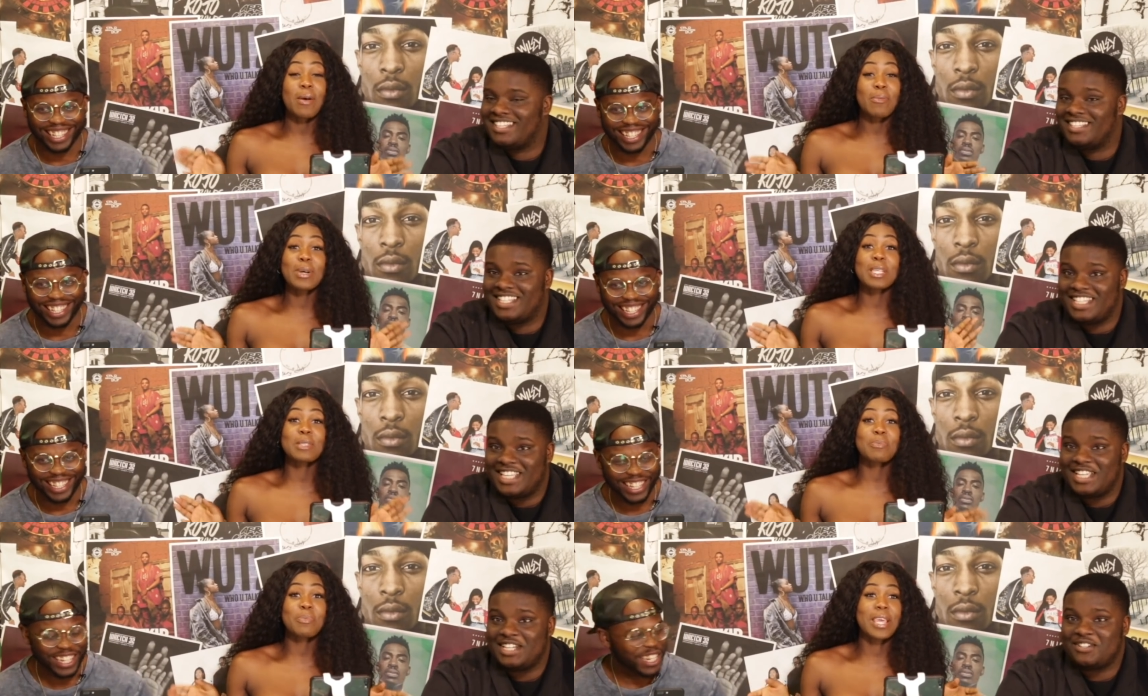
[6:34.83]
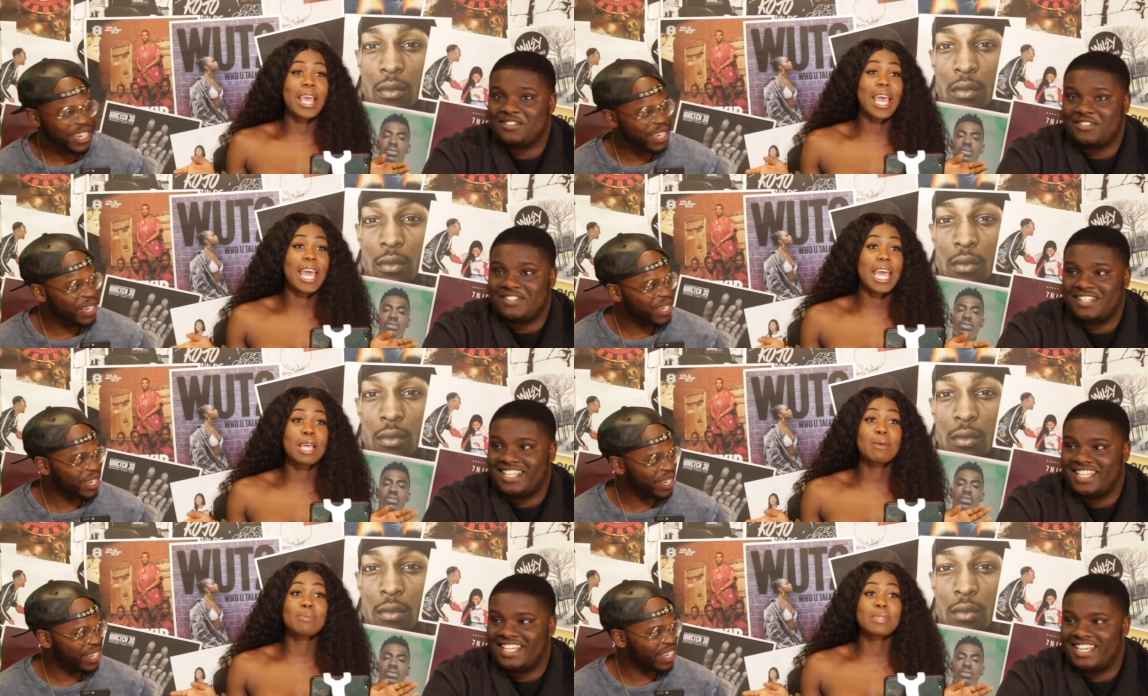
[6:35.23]
Speaker 1: that must
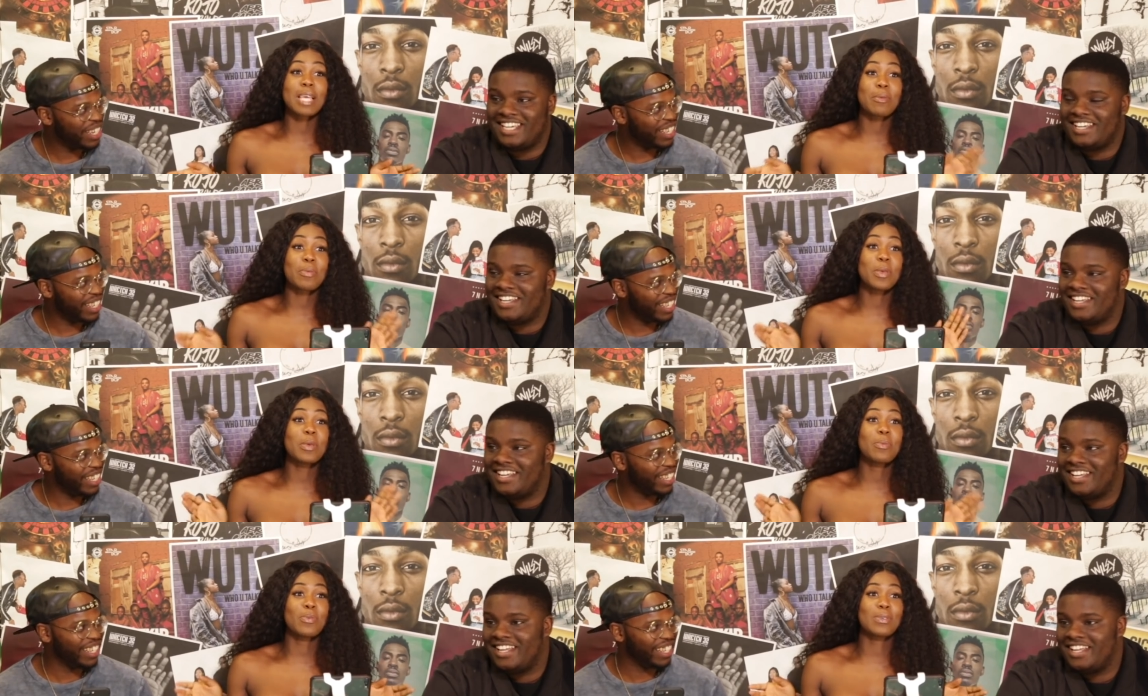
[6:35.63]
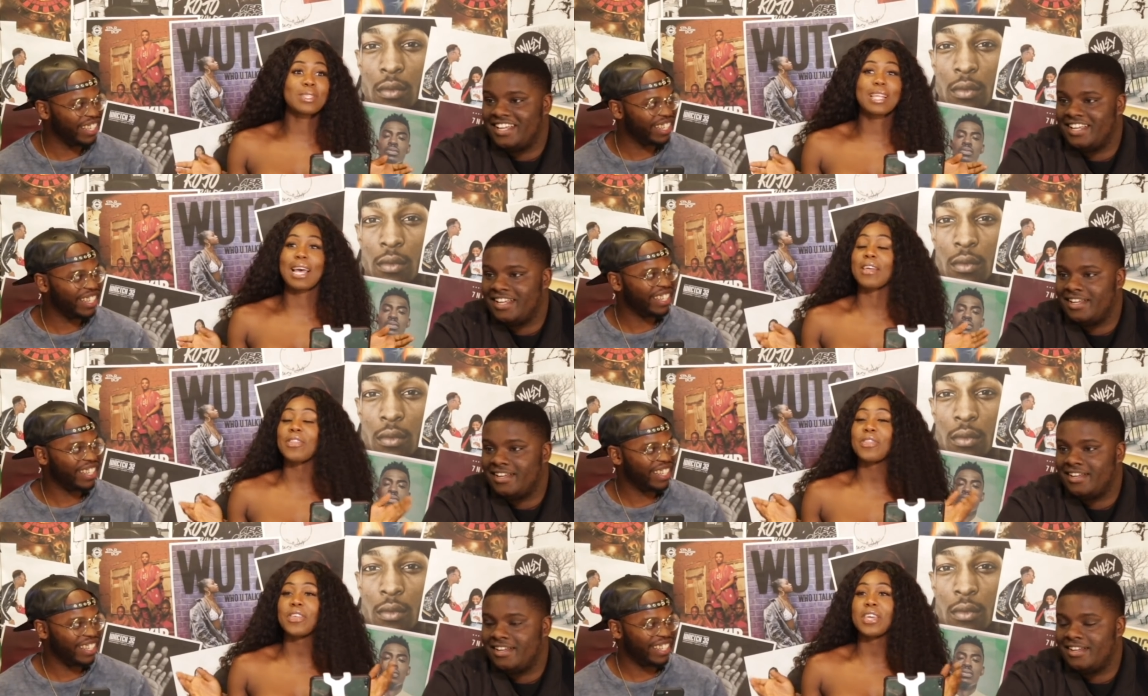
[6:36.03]
literally. be aimed at
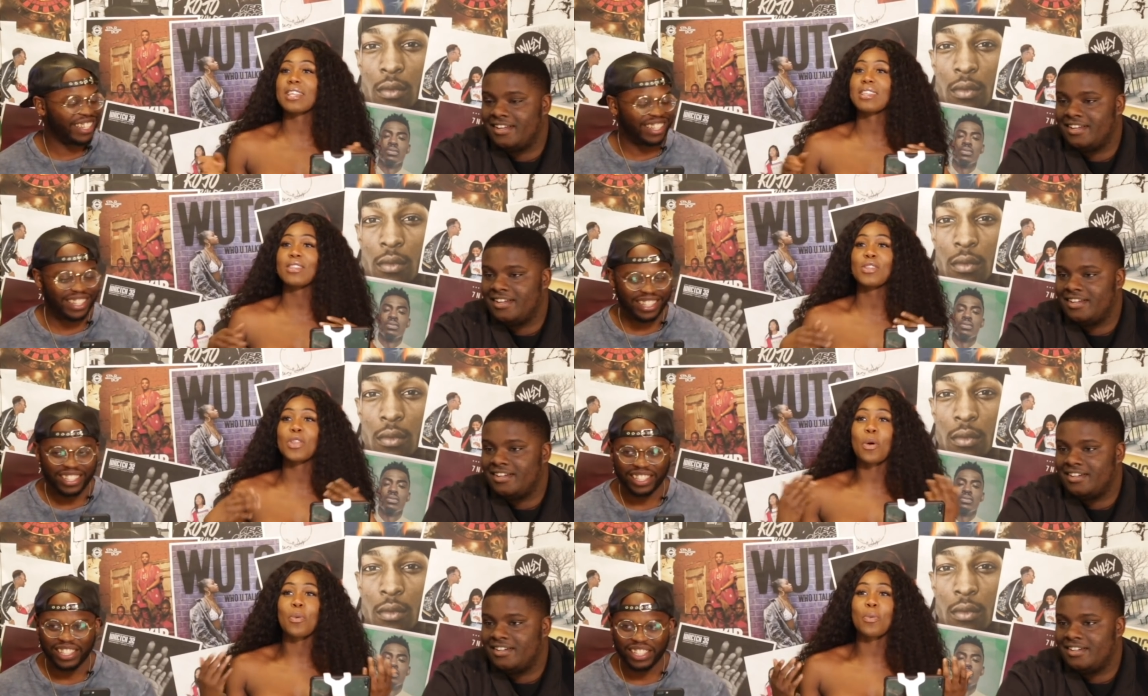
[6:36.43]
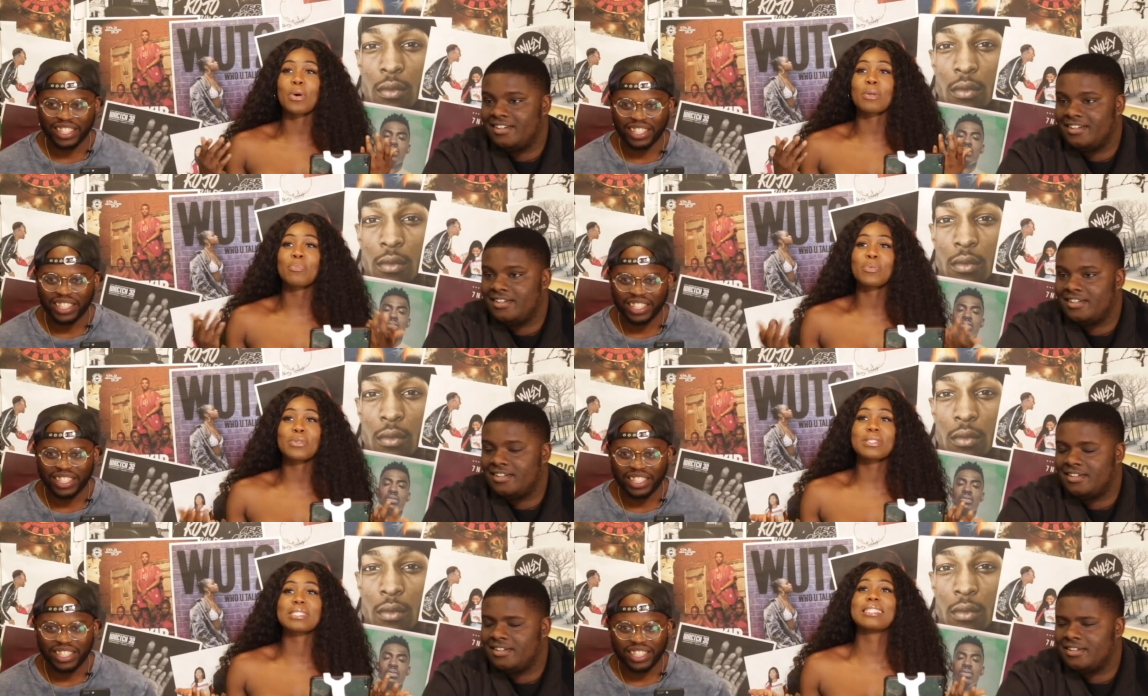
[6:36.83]
people that think no
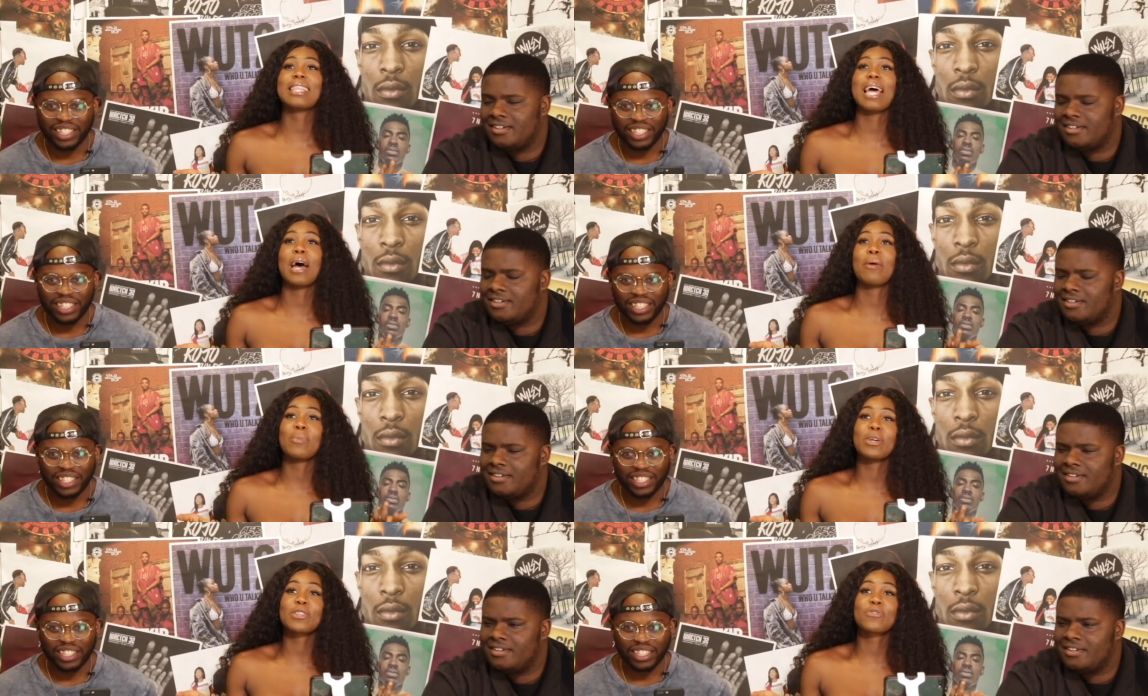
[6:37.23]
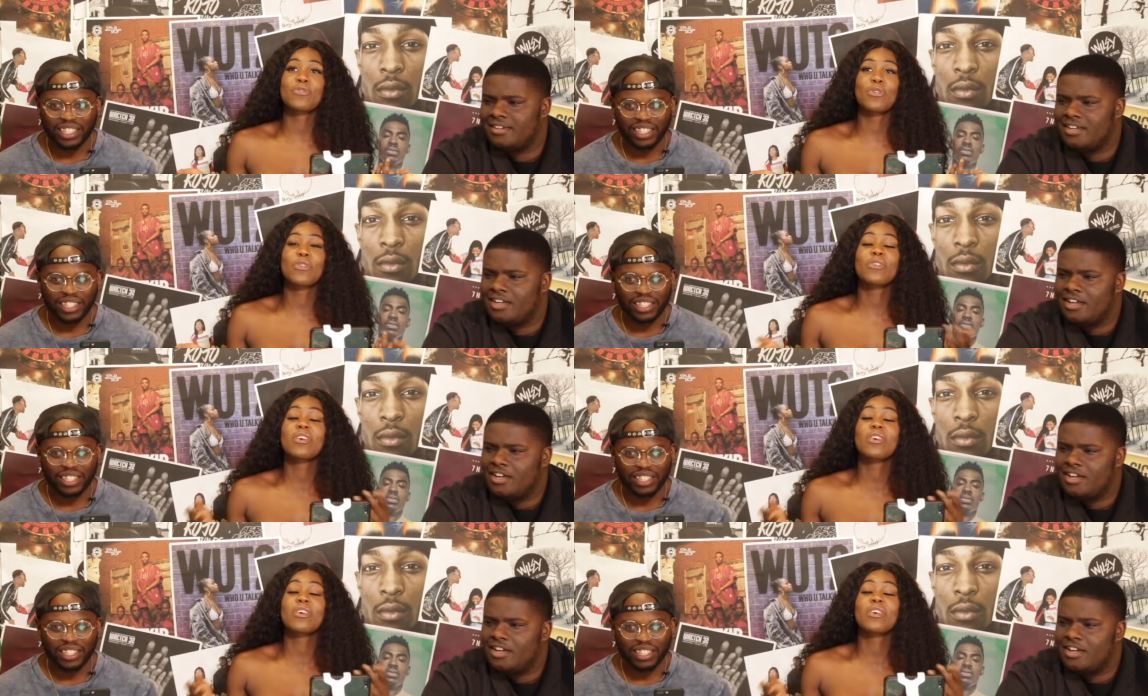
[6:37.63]
one puts that much